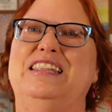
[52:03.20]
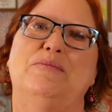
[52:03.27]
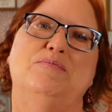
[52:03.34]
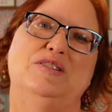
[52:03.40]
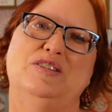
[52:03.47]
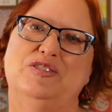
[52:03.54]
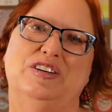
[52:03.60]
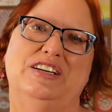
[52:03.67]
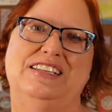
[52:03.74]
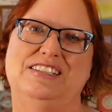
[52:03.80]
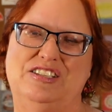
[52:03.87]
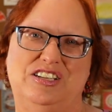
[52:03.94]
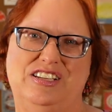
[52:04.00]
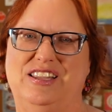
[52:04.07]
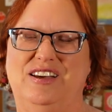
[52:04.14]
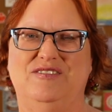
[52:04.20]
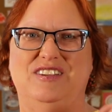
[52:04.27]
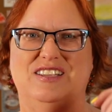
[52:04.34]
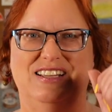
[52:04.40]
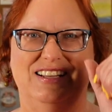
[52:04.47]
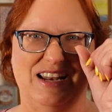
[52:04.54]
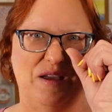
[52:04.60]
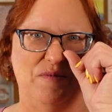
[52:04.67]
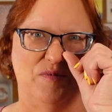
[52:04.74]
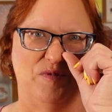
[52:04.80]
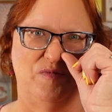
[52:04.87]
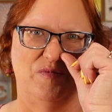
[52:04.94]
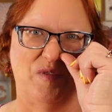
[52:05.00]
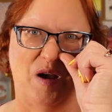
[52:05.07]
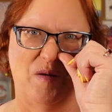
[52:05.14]
lemon trees. She loved the
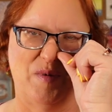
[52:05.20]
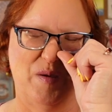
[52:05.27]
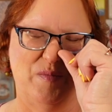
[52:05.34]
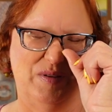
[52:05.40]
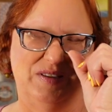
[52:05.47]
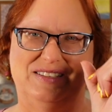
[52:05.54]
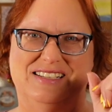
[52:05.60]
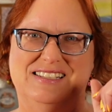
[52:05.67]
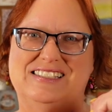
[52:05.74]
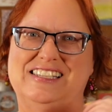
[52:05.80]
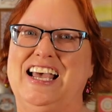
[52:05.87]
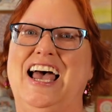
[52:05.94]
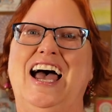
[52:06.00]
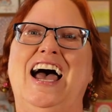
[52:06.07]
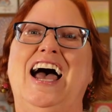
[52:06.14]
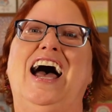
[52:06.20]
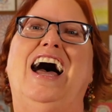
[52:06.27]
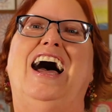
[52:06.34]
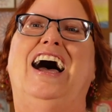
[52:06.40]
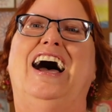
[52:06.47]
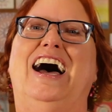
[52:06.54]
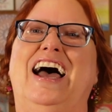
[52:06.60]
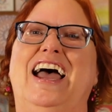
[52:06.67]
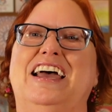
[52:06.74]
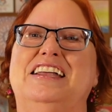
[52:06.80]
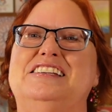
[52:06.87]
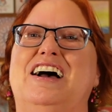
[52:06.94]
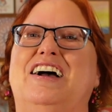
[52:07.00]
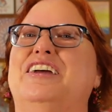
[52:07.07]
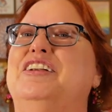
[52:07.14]
name of my business uh, and
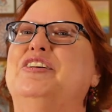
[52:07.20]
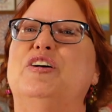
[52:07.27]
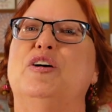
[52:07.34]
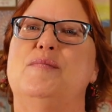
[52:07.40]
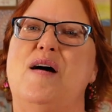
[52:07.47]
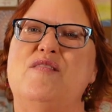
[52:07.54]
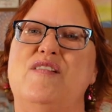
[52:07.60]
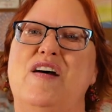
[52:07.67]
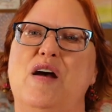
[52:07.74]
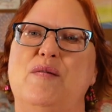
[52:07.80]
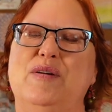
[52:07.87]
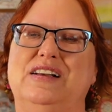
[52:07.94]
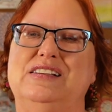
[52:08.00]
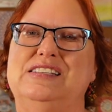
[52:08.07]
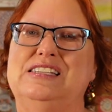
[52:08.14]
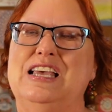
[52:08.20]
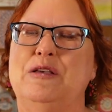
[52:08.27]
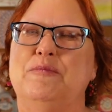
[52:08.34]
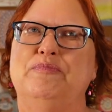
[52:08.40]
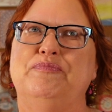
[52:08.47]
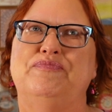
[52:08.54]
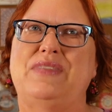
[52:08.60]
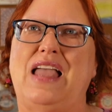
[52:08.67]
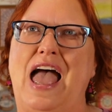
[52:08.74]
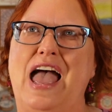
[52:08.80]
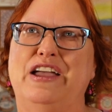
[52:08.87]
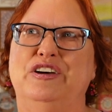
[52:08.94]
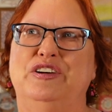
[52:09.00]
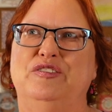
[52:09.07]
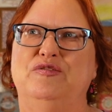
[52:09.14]
talking to her about fabrics. I
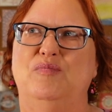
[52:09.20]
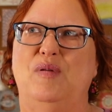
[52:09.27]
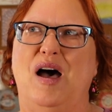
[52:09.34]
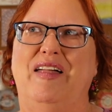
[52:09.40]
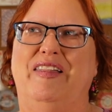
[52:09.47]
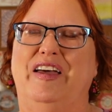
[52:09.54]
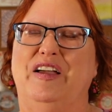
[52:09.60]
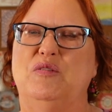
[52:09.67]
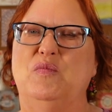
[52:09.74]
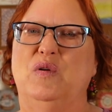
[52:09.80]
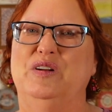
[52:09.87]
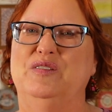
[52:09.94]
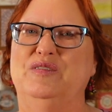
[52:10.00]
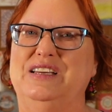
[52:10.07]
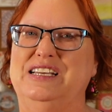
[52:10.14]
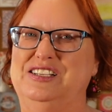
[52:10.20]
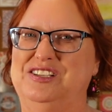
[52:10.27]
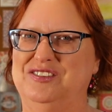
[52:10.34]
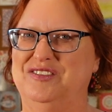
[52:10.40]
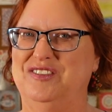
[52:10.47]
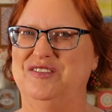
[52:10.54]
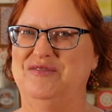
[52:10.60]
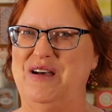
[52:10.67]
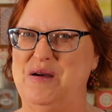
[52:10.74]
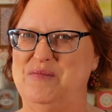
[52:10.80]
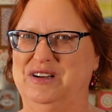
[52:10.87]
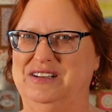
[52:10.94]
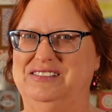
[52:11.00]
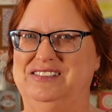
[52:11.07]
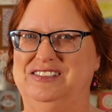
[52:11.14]
could have bought like one of each of the
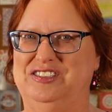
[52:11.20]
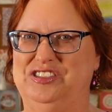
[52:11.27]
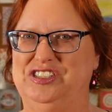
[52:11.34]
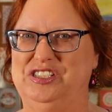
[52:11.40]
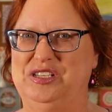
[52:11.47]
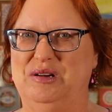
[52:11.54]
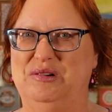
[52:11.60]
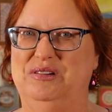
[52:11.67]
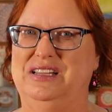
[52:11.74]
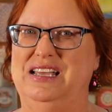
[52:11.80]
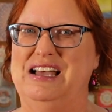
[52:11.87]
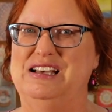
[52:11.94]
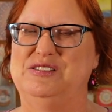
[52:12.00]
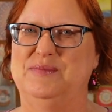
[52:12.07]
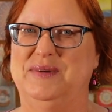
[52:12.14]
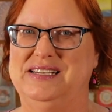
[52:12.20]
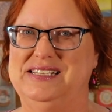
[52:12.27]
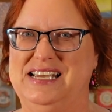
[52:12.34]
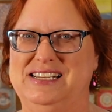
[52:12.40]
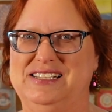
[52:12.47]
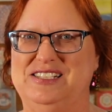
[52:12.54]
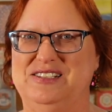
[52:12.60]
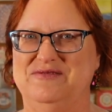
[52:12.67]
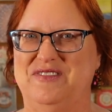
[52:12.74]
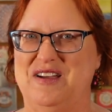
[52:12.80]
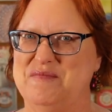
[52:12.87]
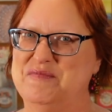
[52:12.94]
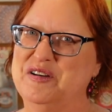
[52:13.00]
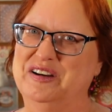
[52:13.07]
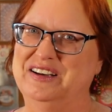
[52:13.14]
fabrics. She totally has my taste in
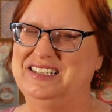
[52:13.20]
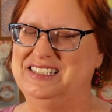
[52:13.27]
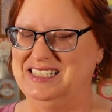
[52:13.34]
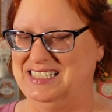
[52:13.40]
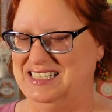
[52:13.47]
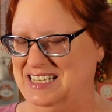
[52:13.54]
fabrics.